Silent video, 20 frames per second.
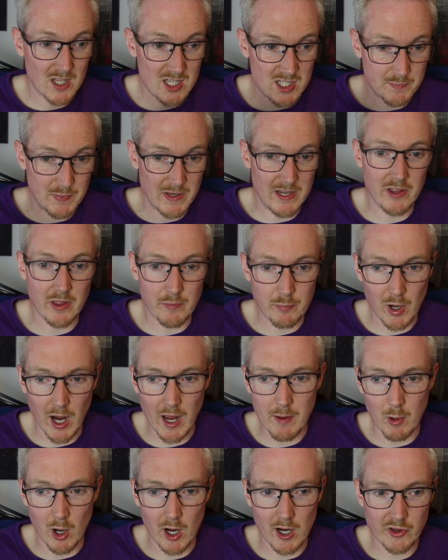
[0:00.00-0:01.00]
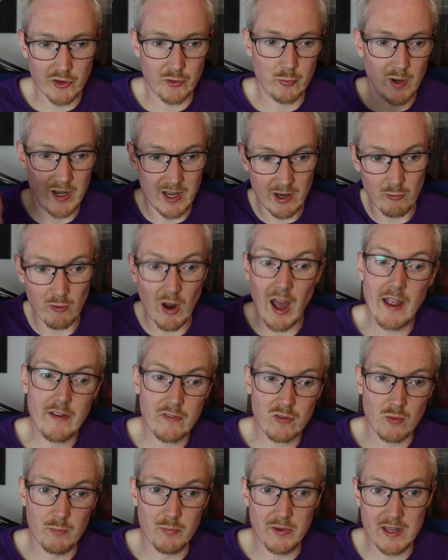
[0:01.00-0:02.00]
Speed of the Primarch. So when he
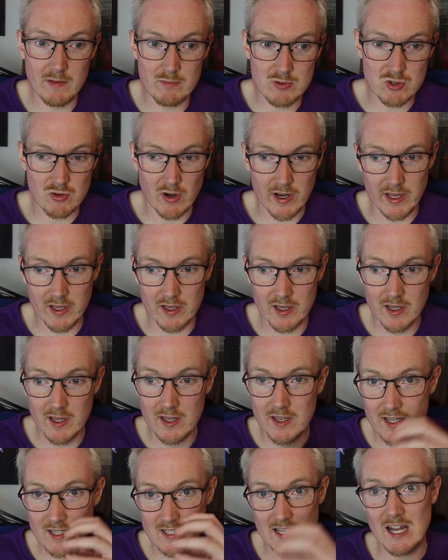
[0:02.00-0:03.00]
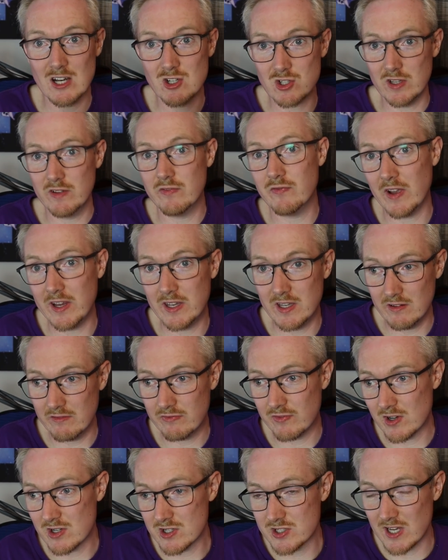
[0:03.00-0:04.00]
arrives from Deep Strike, he's actually fighting
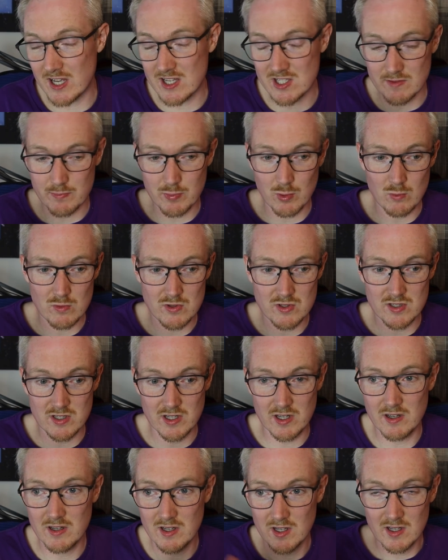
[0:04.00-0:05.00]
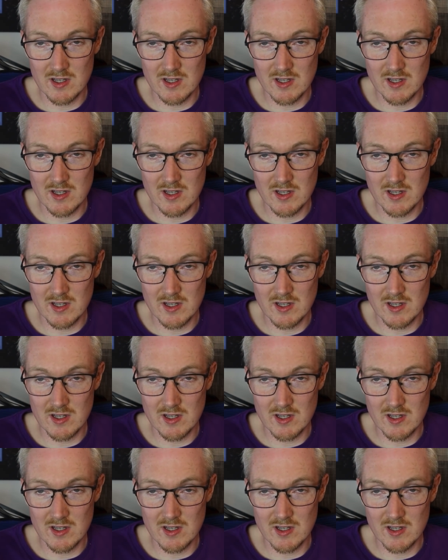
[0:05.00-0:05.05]
first, as opposed to